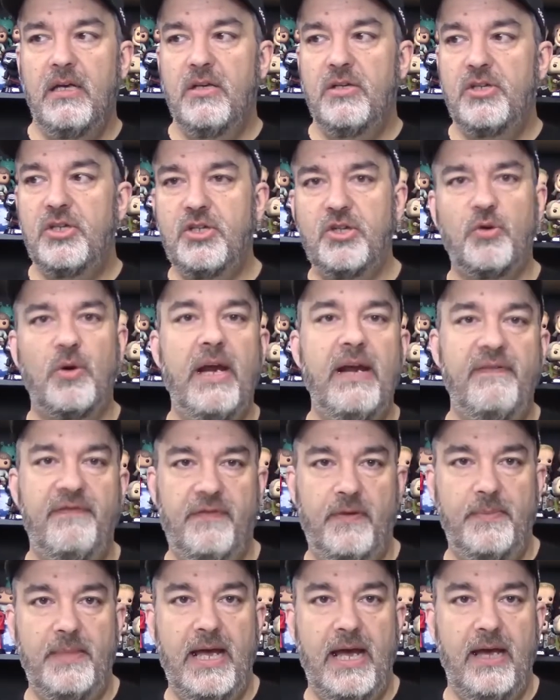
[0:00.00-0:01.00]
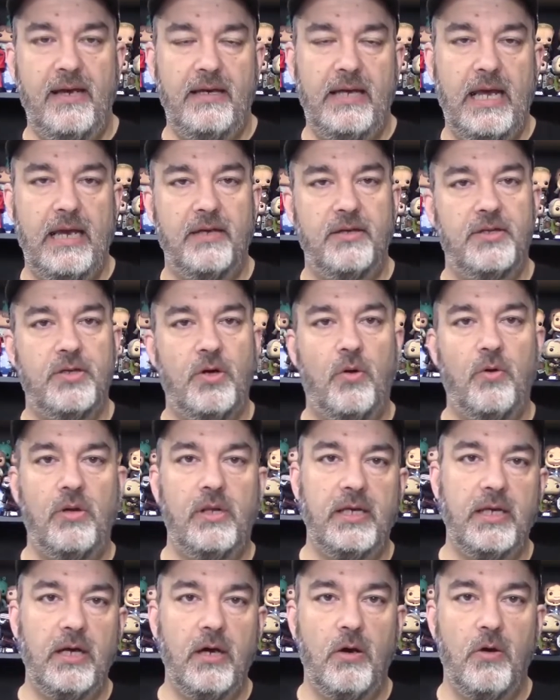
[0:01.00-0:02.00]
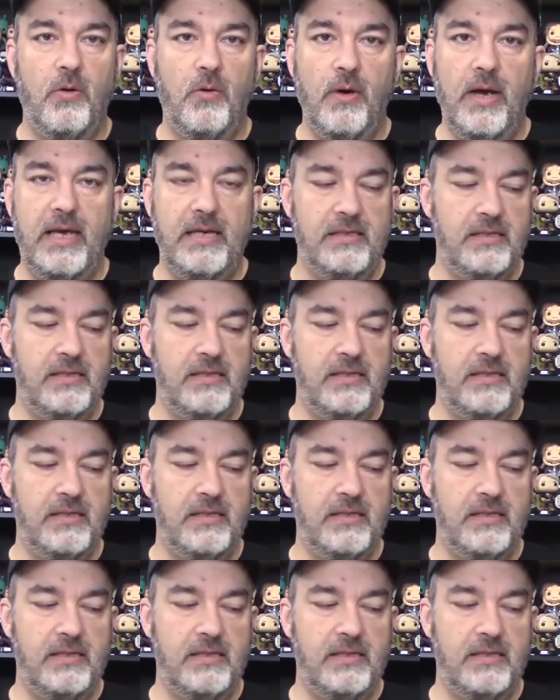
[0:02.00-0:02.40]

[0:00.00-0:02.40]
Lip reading: stray from that and totally go away?